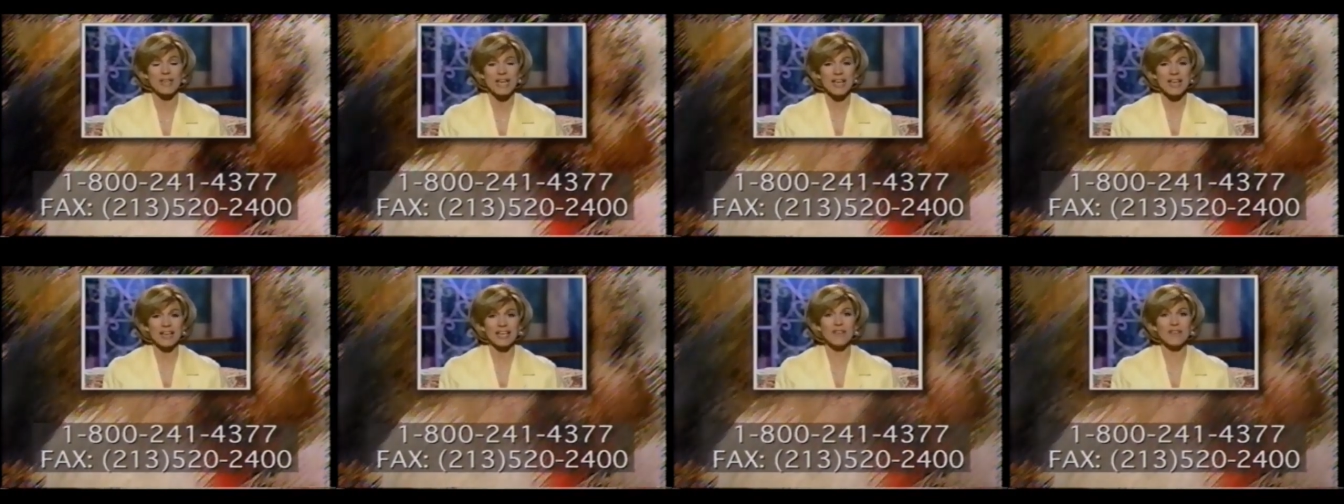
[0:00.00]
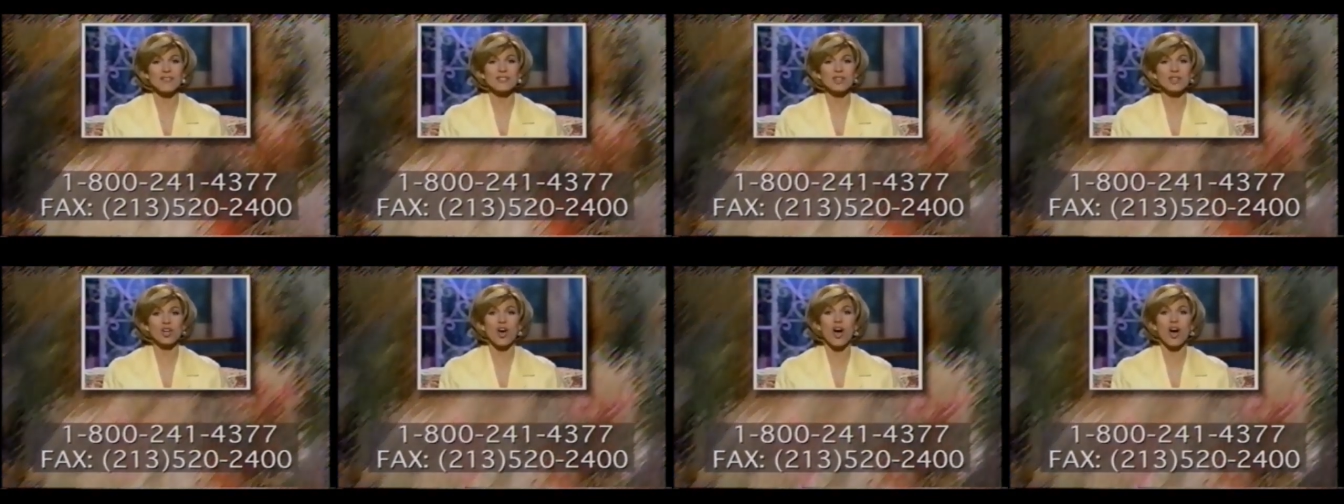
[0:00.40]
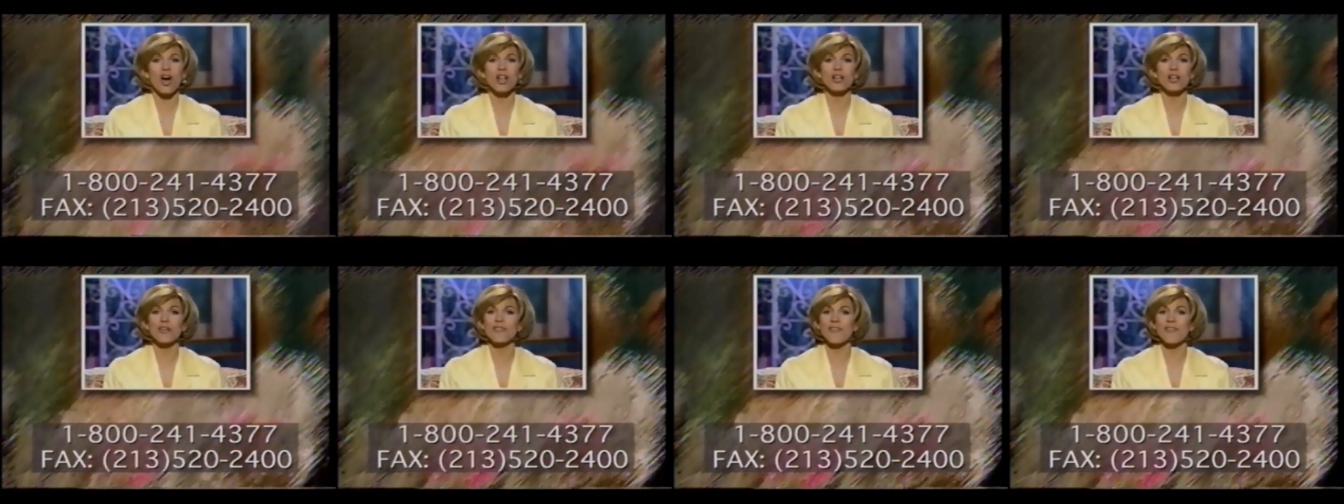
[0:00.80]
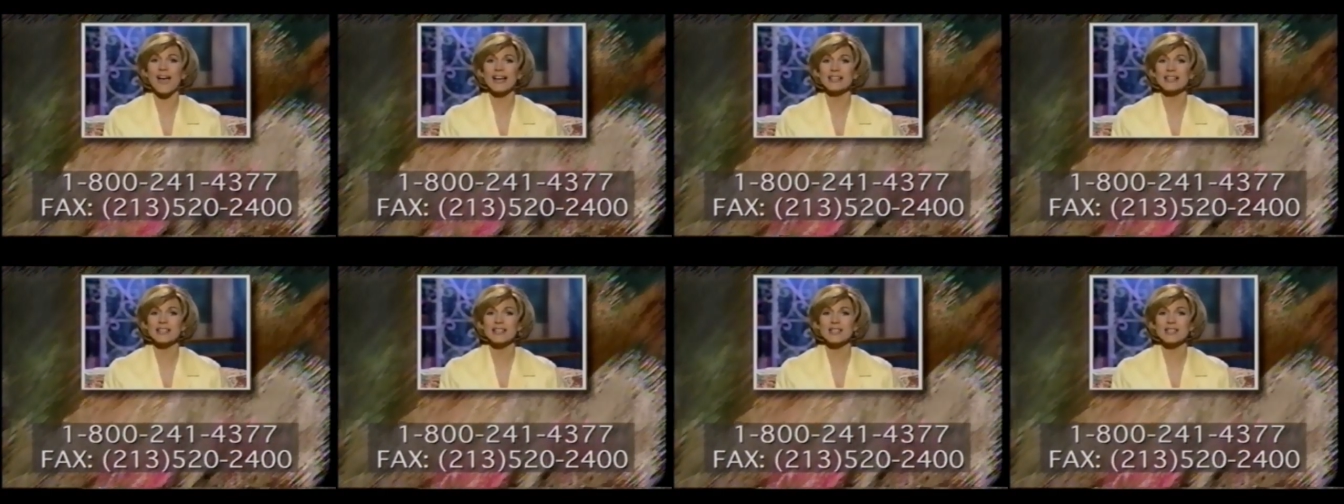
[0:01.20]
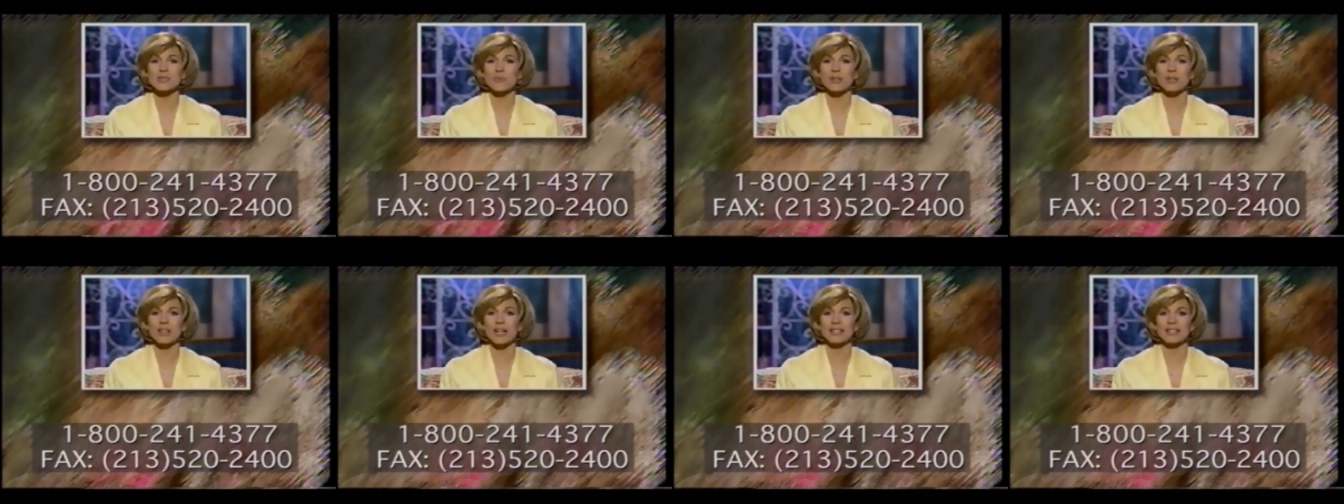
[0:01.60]
Give us a call or fax us.
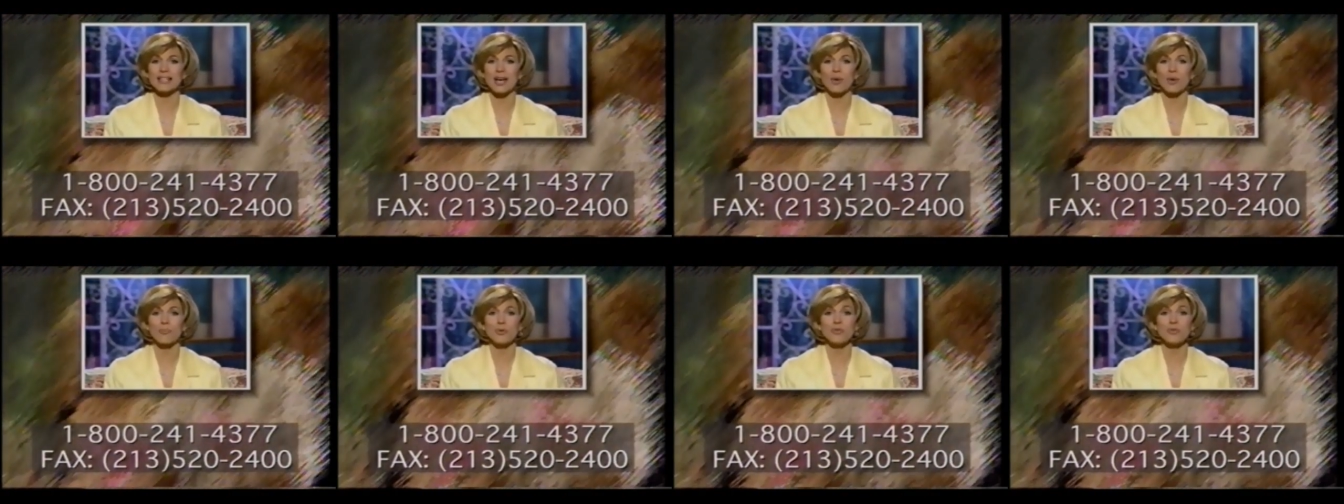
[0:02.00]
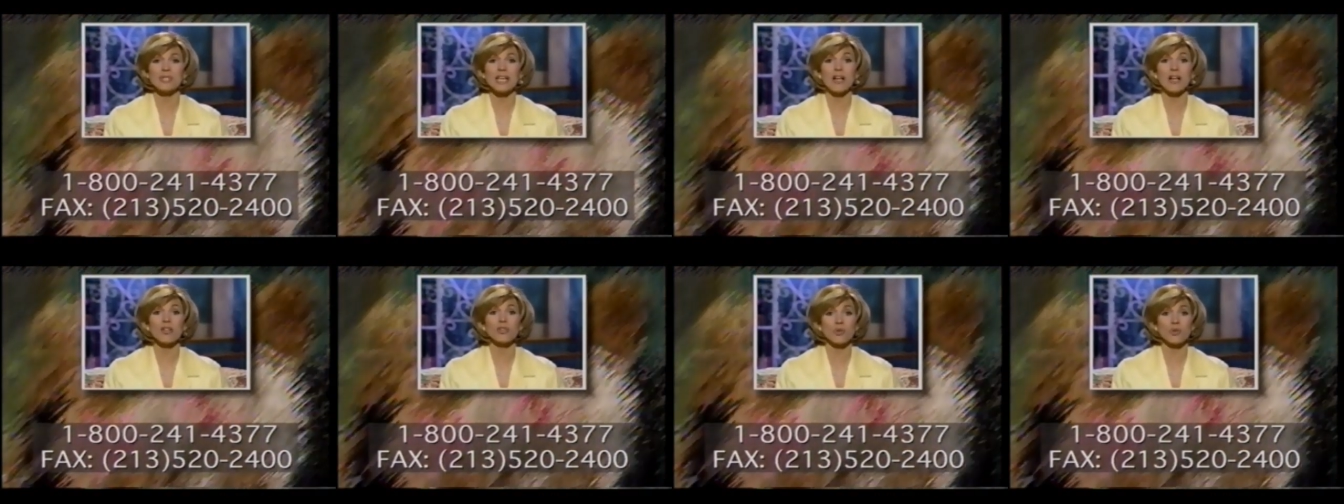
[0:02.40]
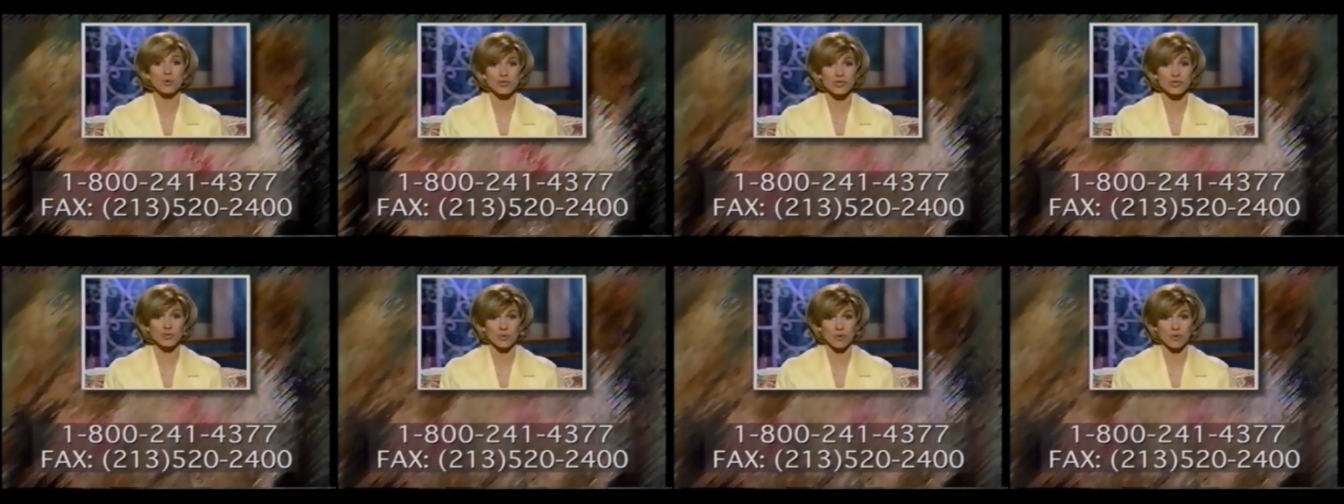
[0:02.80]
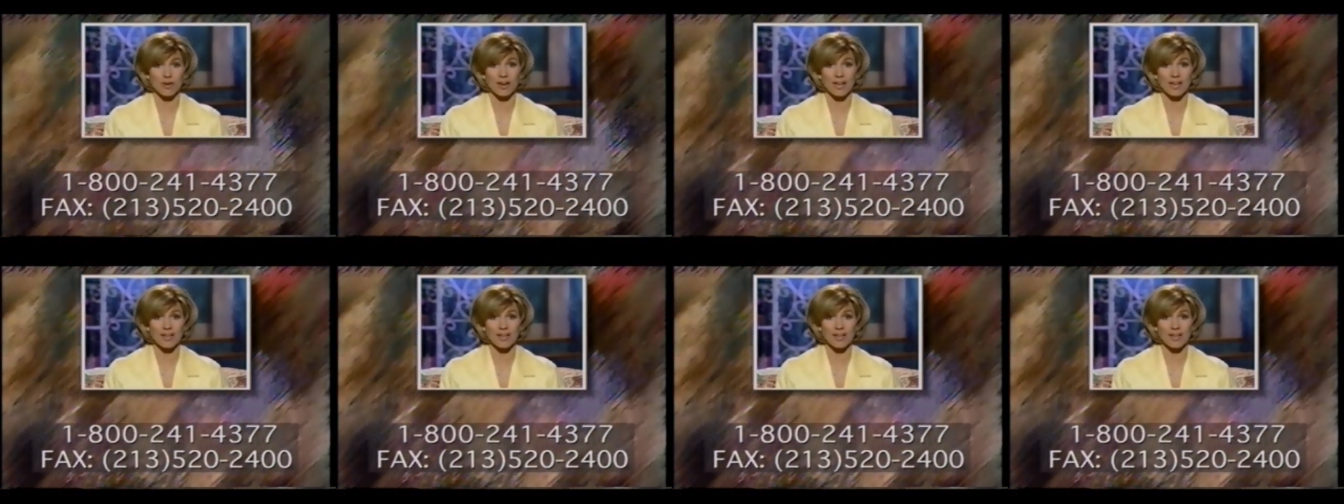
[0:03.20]
We'd like to help you tell your story.